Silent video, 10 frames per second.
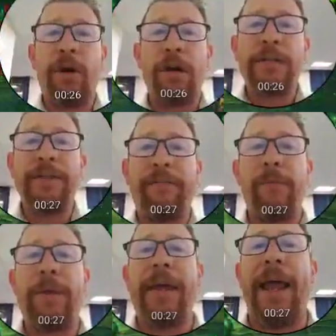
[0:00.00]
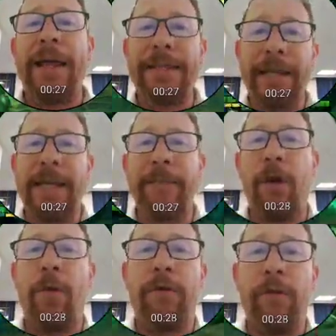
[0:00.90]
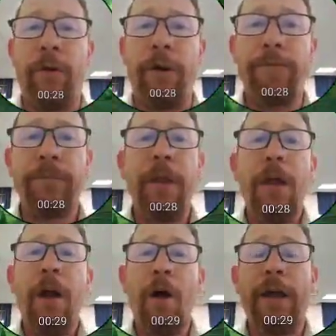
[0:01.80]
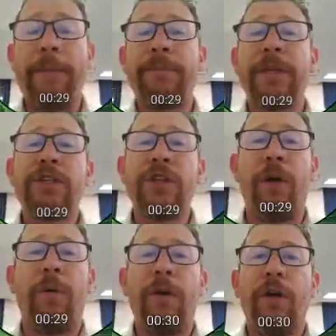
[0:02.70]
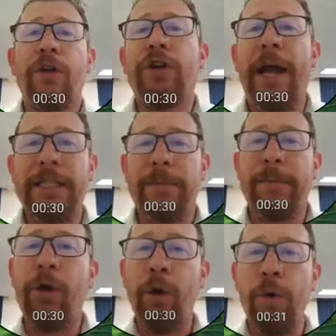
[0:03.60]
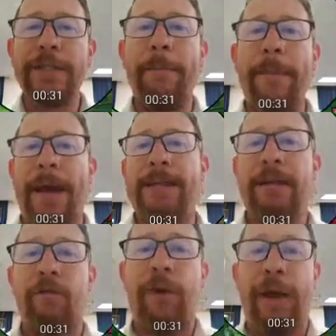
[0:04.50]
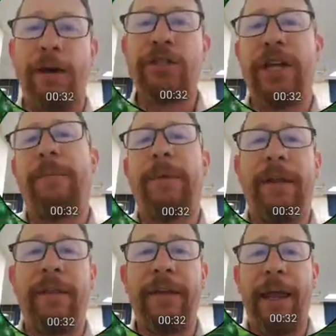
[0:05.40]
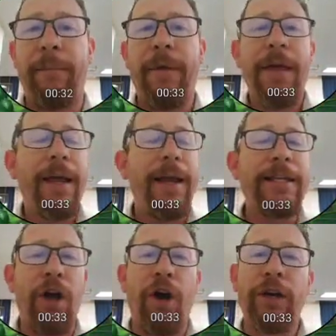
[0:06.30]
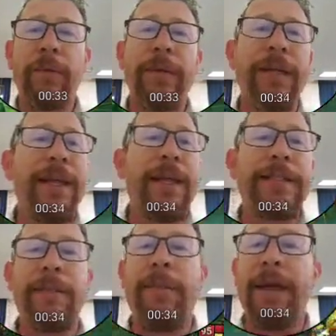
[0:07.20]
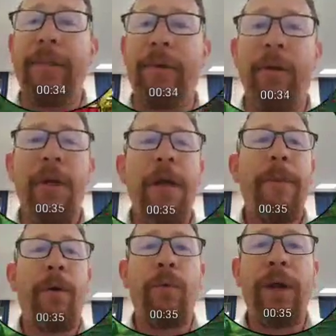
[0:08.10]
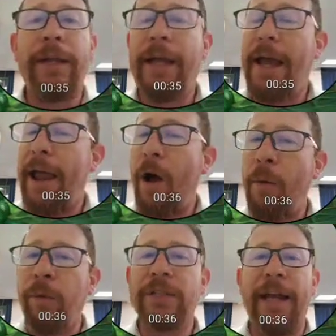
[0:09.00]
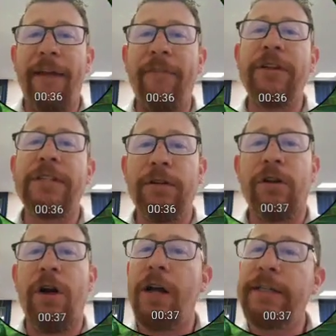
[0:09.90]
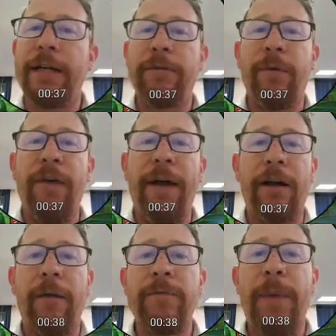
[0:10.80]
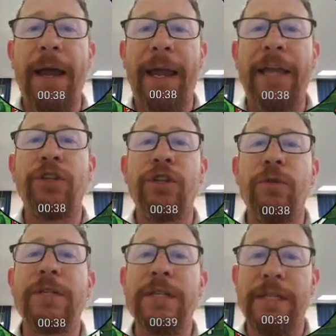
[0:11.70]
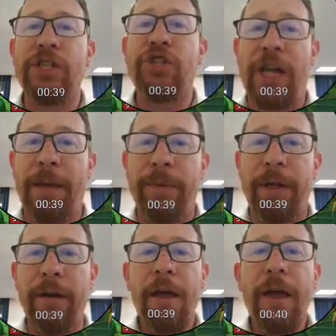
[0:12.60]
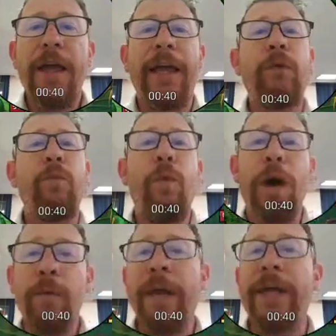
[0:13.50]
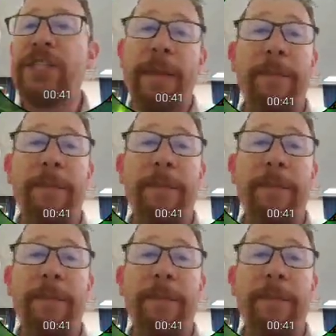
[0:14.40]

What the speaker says: content from me as I keep going forward. Okay, so you're asking me who is the best rare champion in the game. It is debatable, but really almost every single content provider comes back and uses this champion in one way, shape, or